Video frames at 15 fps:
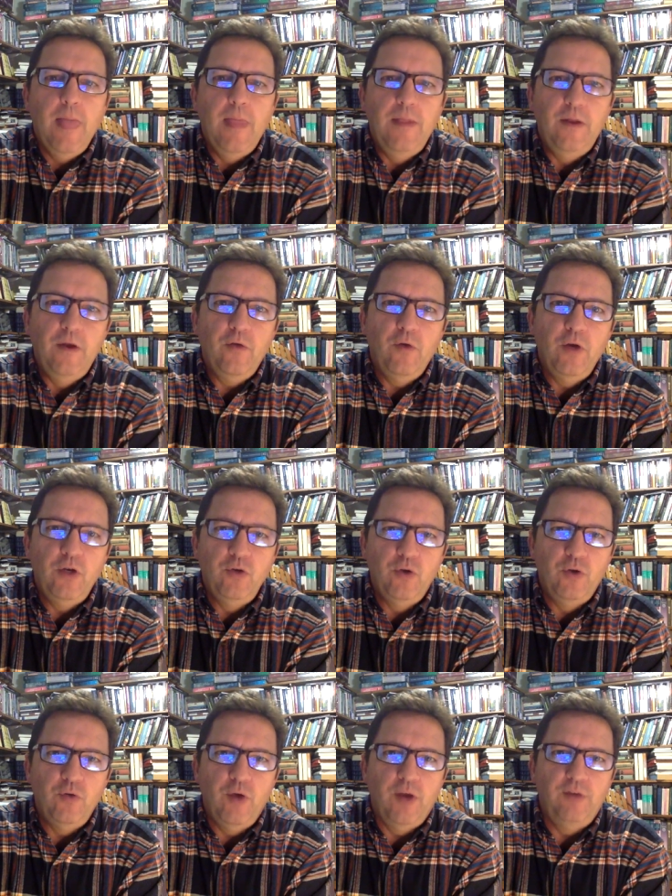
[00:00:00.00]
they're going to
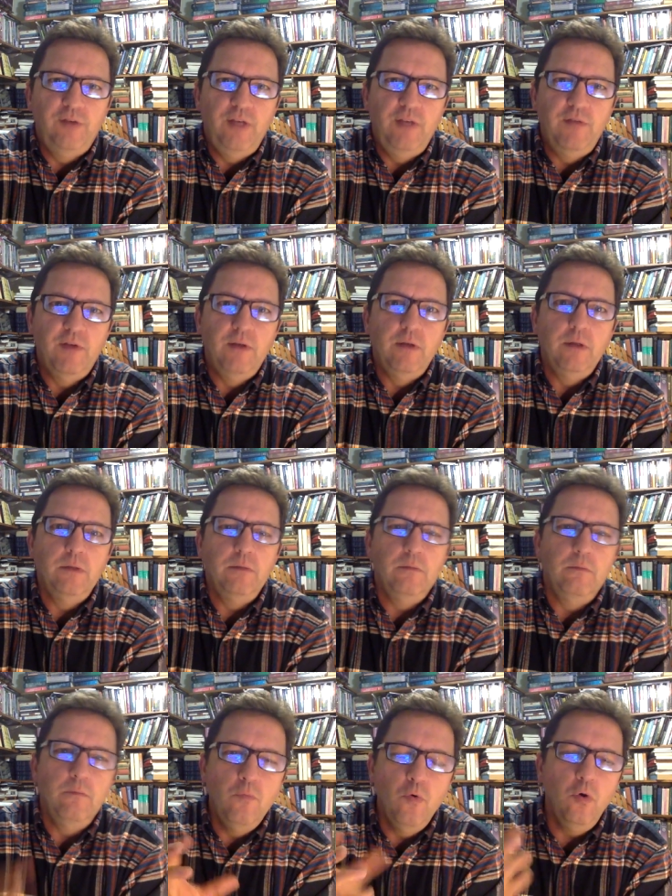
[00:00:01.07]
address even
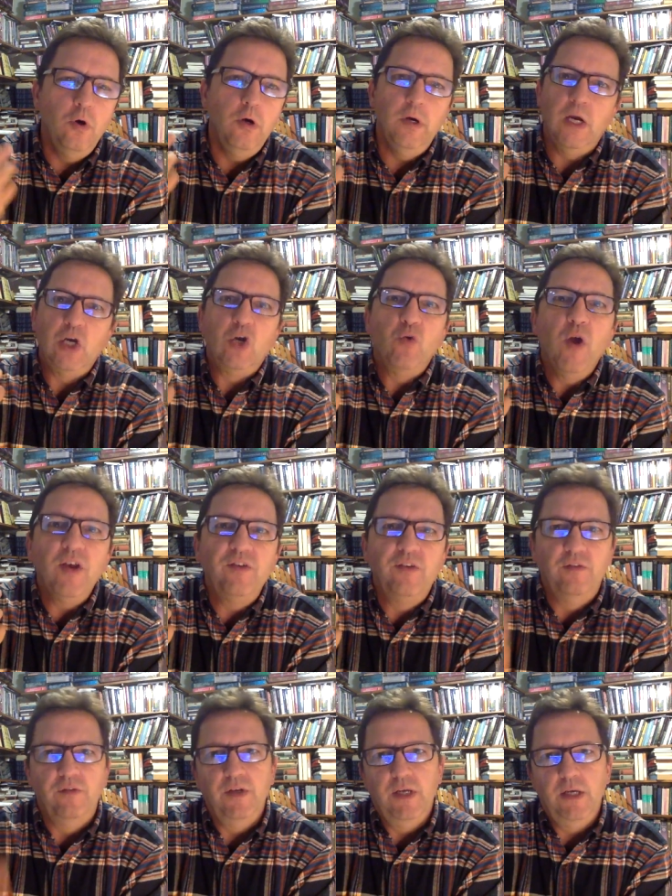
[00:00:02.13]
more
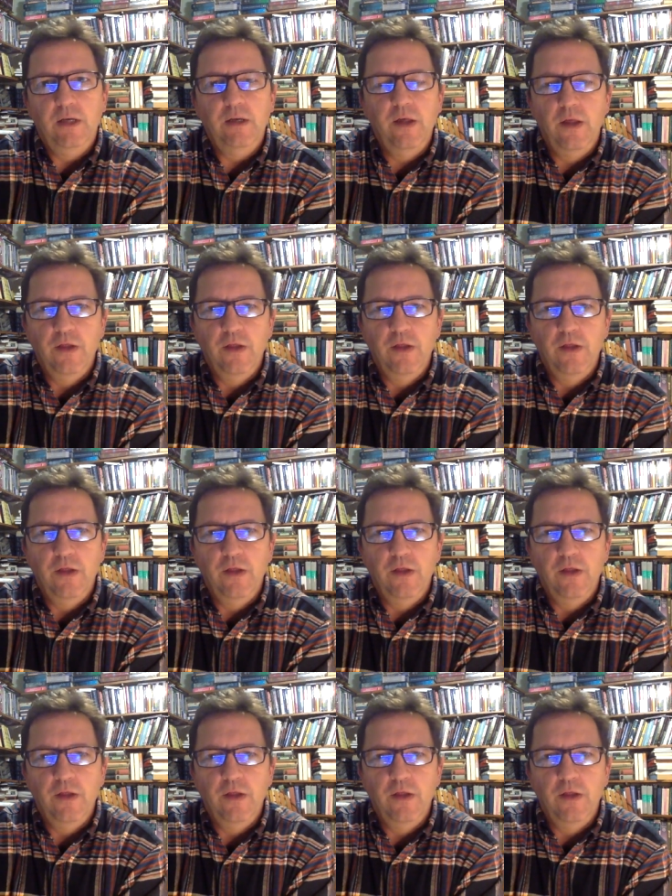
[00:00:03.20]
aggressively